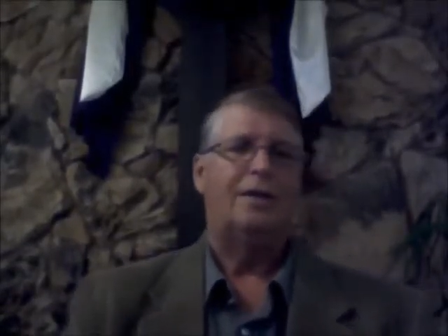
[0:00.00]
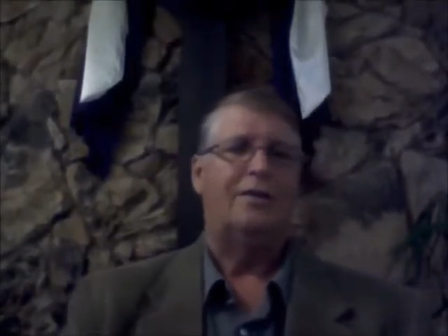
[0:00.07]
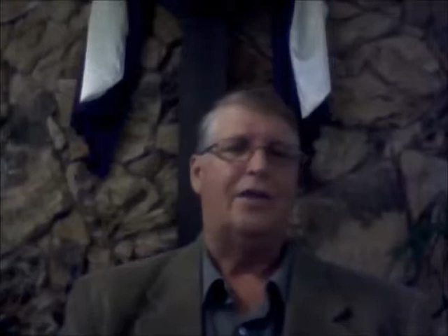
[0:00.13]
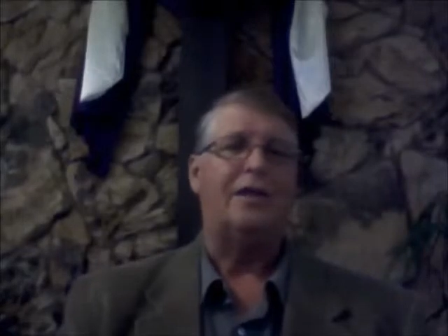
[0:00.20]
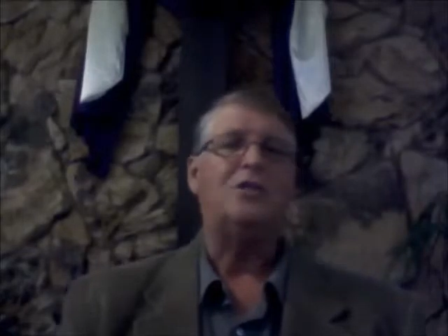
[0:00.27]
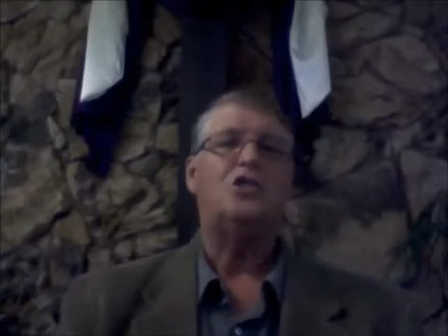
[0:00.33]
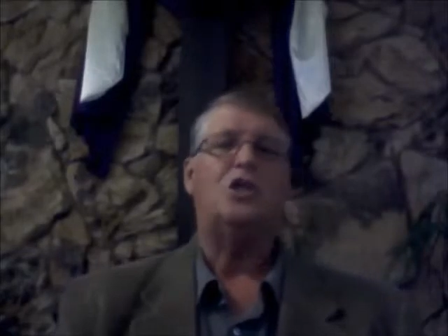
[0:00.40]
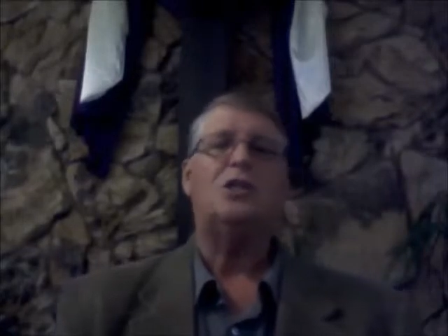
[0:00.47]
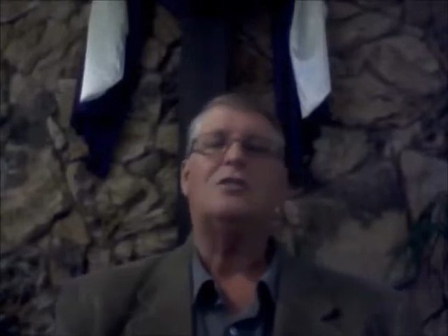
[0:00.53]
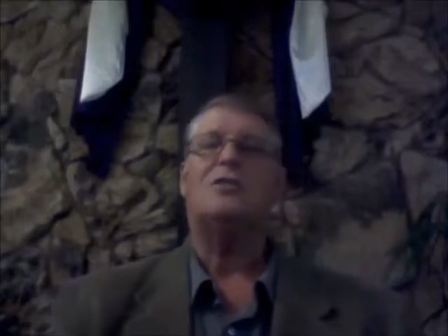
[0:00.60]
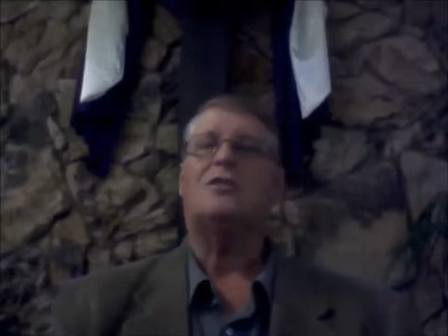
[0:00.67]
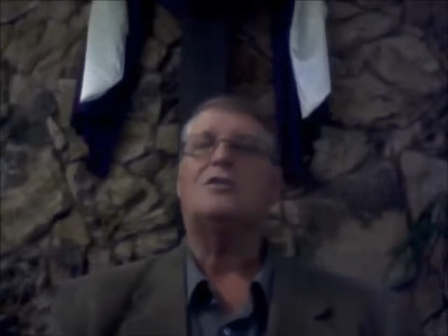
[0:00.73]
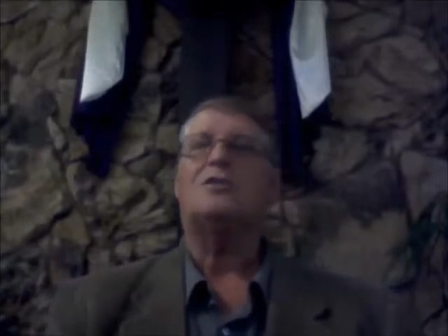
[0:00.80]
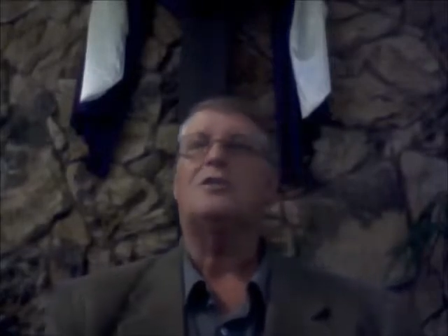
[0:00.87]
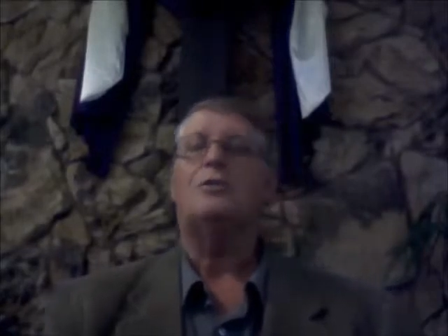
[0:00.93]
Then
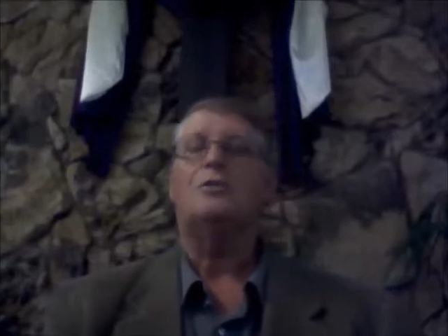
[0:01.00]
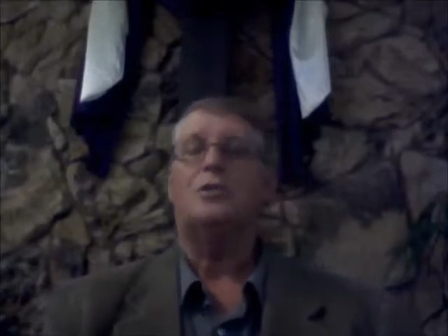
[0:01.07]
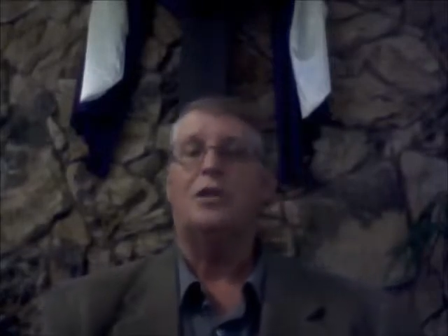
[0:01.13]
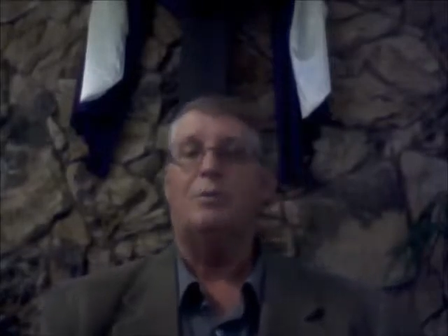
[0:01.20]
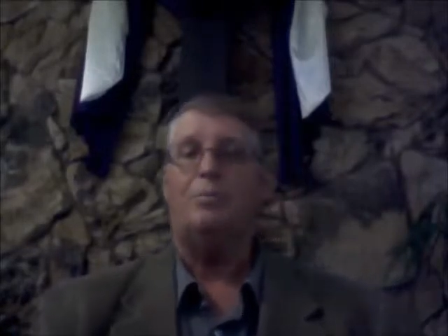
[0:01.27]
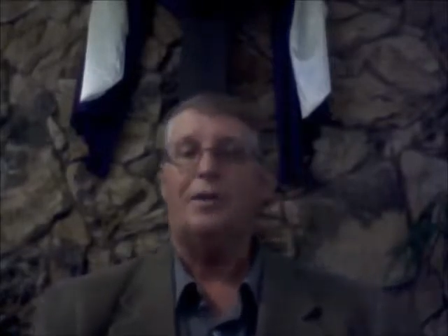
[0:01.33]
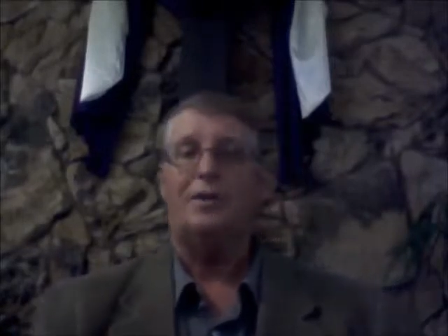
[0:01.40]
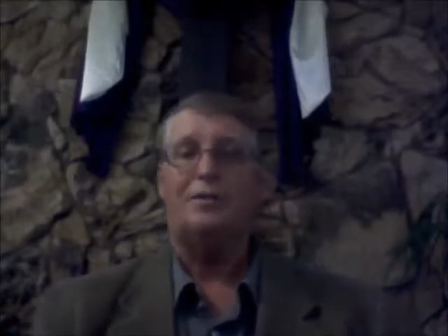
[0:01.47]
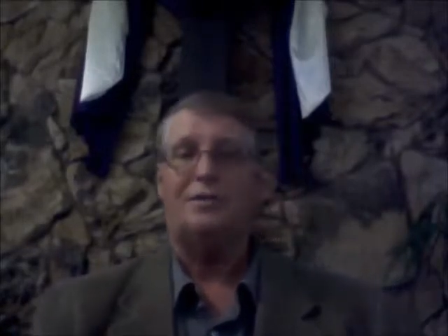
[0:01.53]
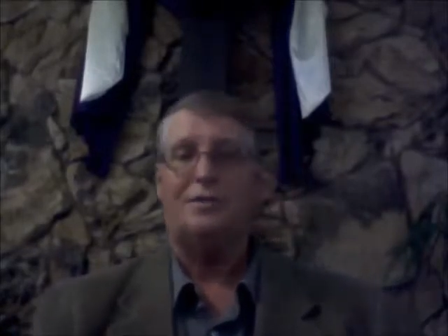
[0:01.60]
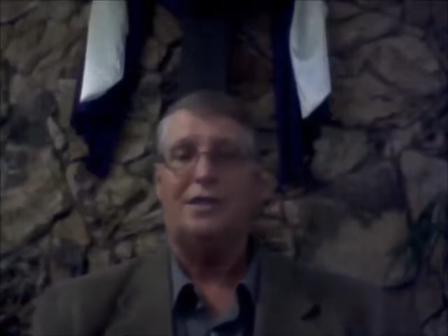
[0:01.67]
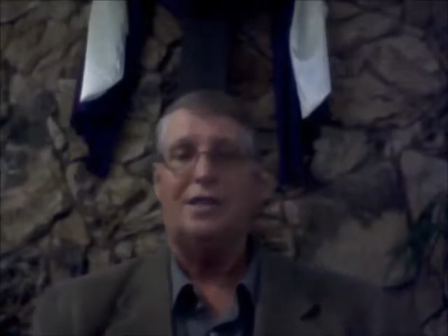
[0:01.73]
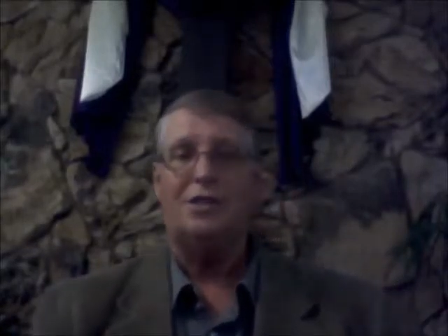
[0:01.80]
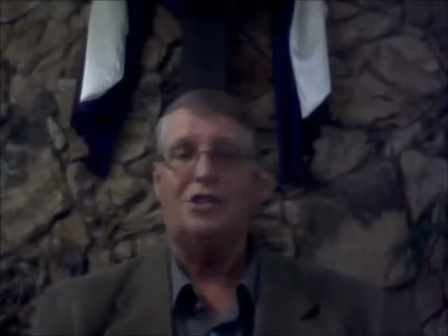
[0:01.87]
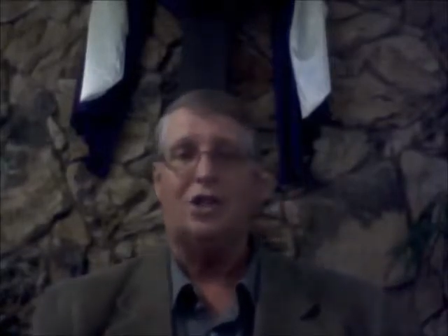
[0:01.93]
Jesus, still
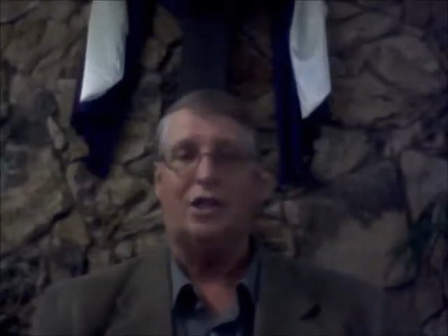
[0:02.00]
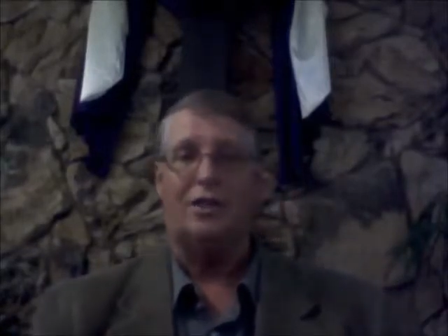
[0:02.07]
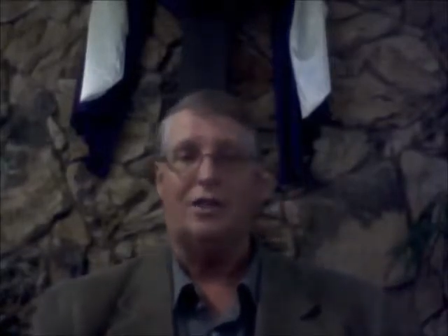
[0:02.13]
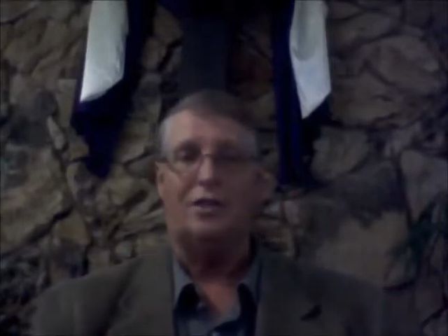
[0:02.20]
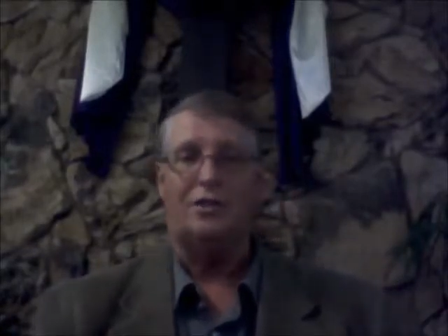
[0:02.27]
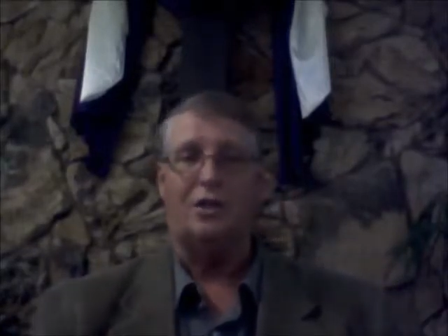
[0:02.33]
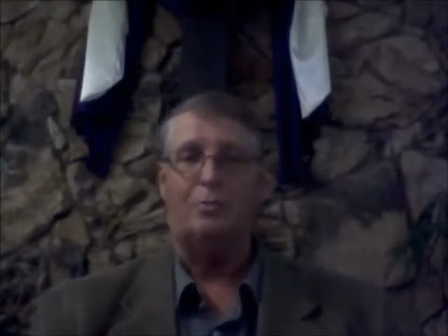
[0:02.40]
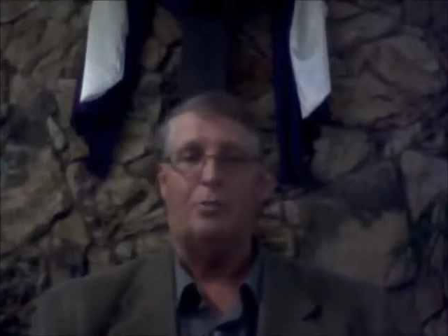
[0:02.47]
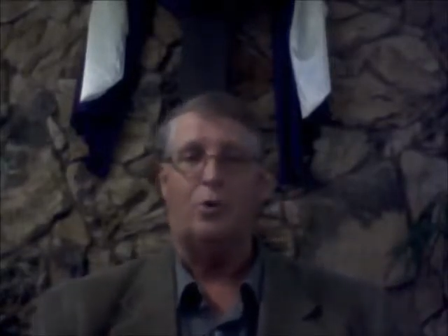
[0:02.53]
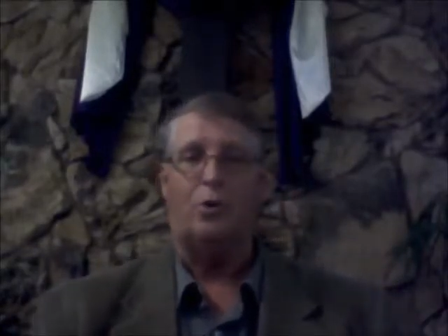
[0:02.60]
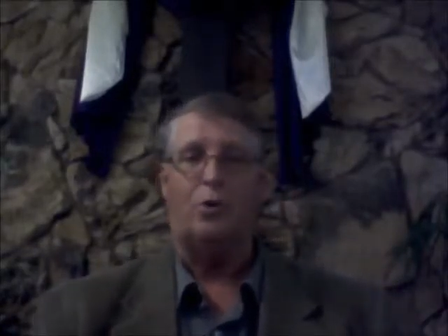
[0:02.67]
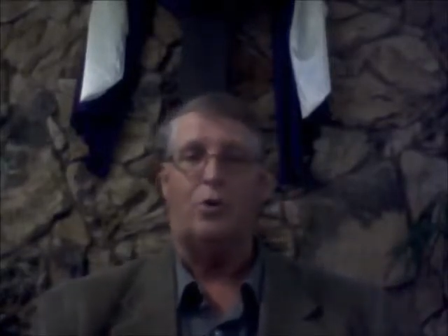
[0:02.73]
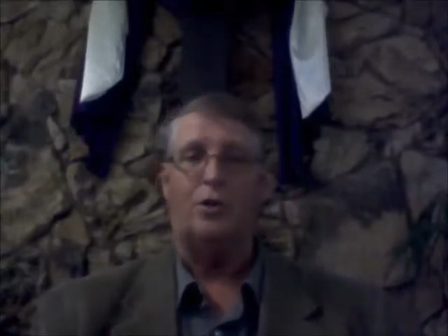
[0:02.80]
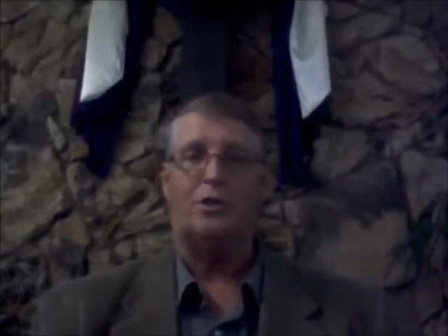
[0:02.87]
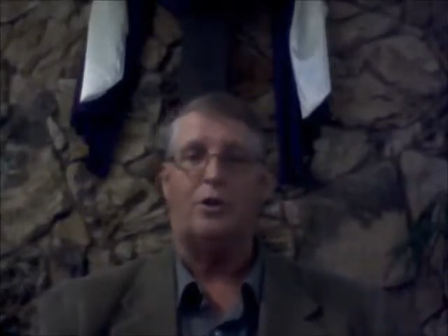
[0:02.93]
teaching in the temple
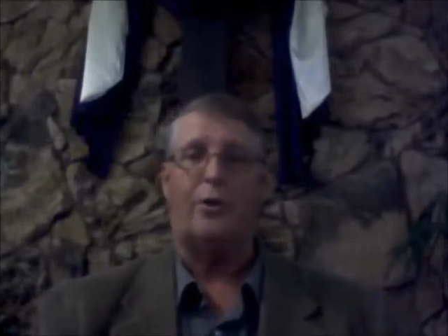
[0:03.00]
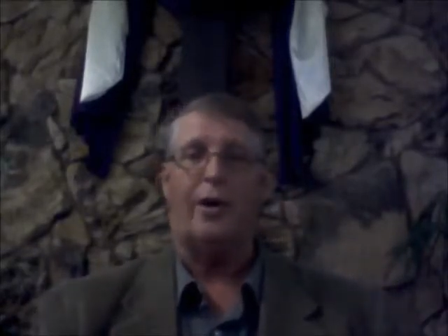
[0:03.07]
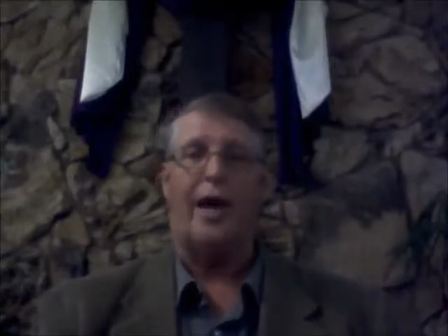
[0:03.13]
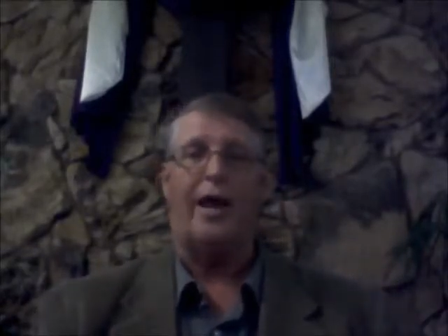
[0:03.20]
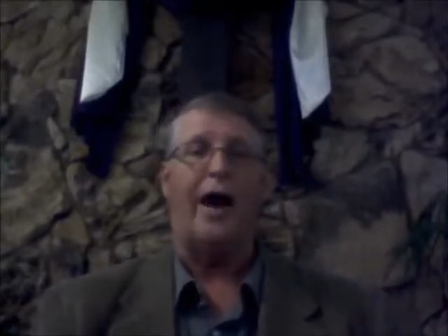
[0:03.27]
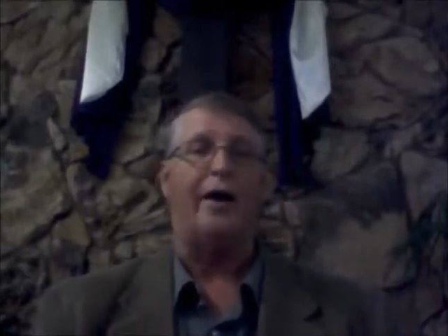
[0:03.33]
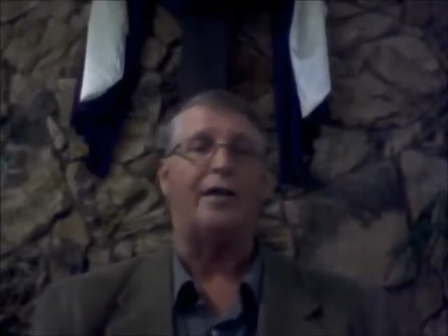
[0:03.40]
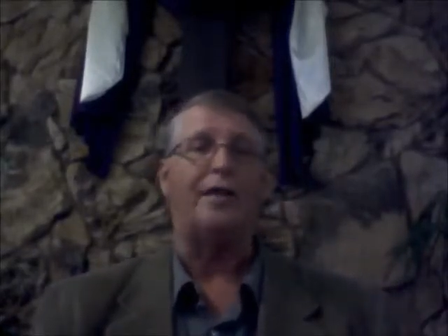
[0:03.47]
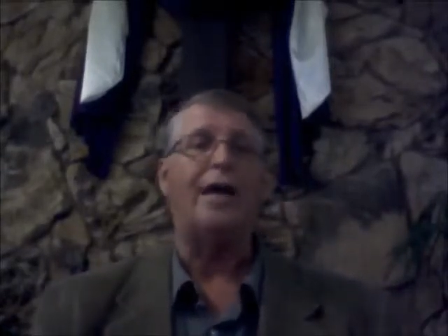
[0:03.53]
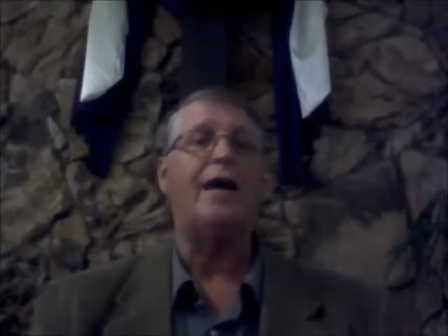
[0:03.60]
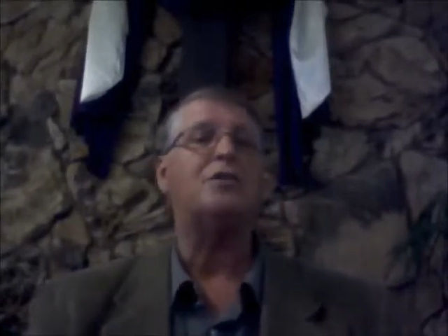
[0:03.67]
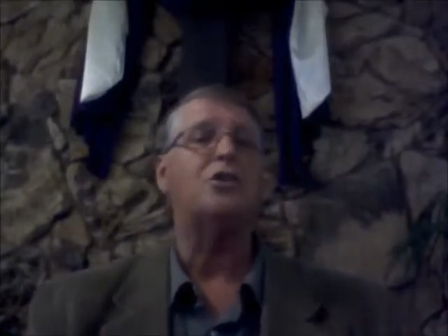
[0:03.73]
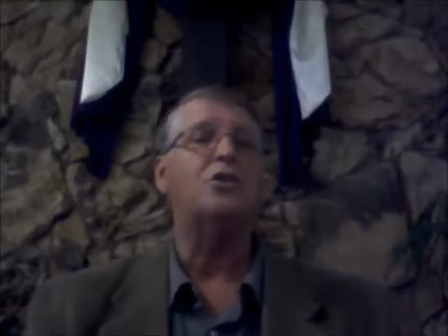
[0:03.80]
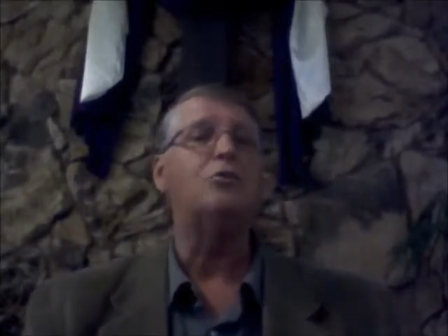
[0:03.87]
courts, cried out, yes,